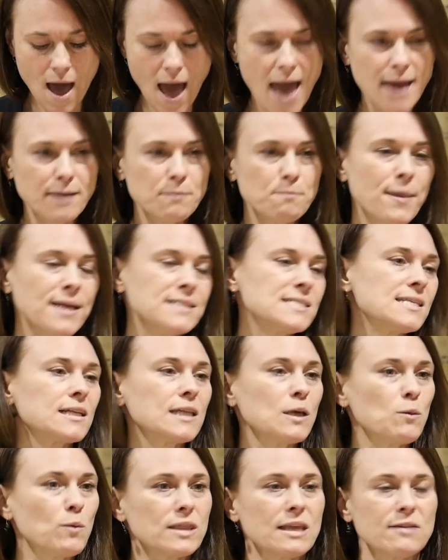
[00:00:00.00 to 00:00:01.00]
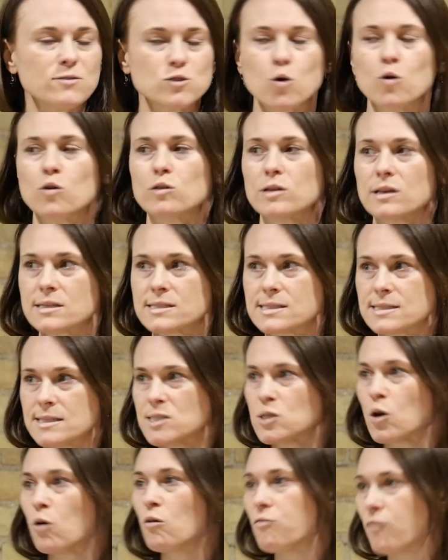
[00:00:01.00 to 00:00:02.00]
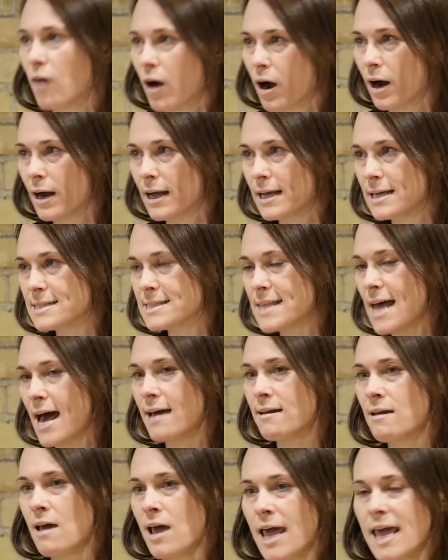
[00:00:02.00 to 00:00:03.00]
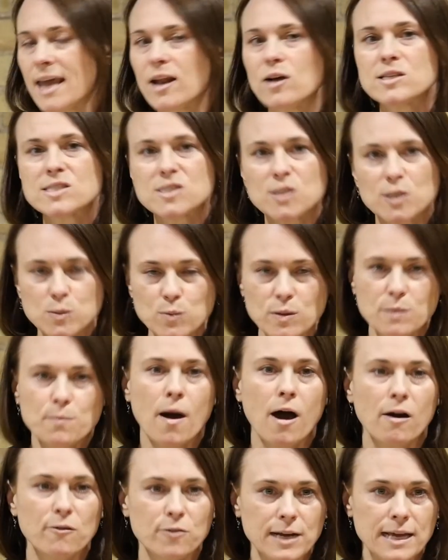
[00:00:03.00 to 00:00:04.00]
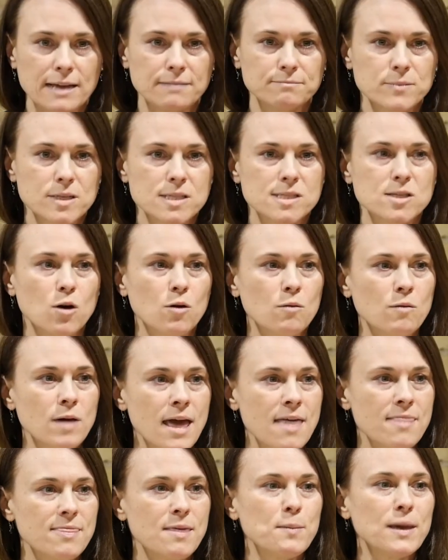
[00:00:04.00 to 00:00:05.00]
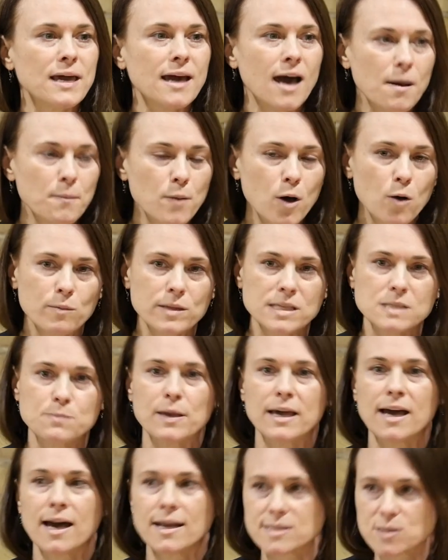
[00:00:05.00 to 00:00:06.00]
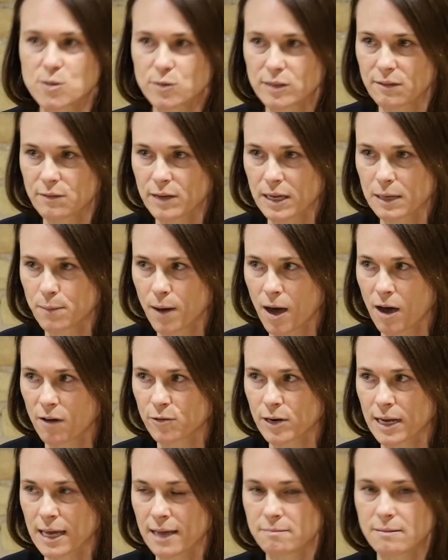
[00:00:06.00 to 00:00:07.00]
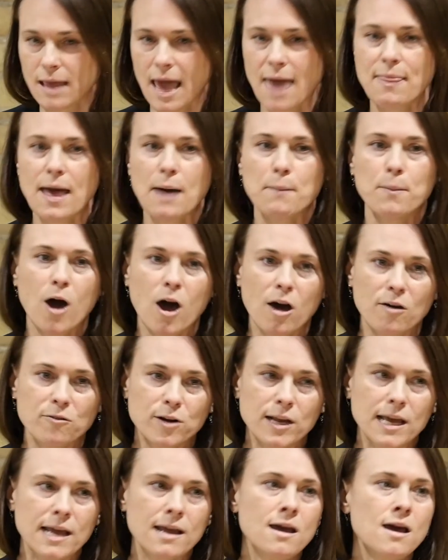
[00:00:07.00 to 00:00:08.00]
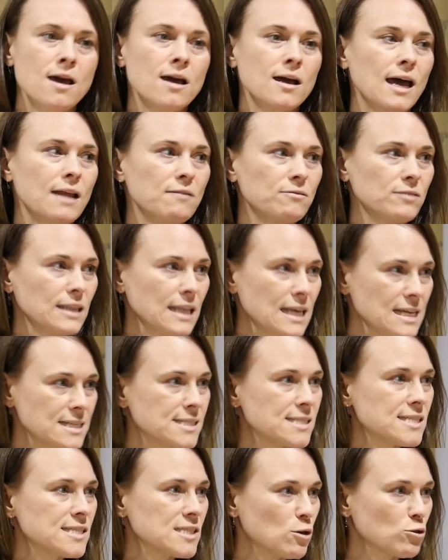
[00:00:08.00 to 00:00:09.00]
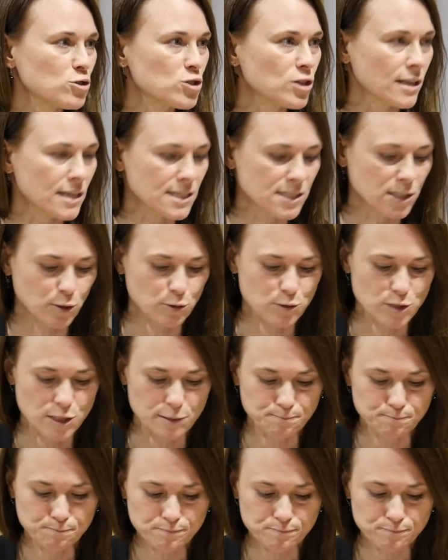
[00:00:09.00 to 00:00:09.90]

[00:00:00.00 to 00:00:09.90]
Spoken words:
And basically what they've told us so far is that it all starts with poverty. So they become homeless because they're living in poverty, and that poverty kind of leads to social exclusion.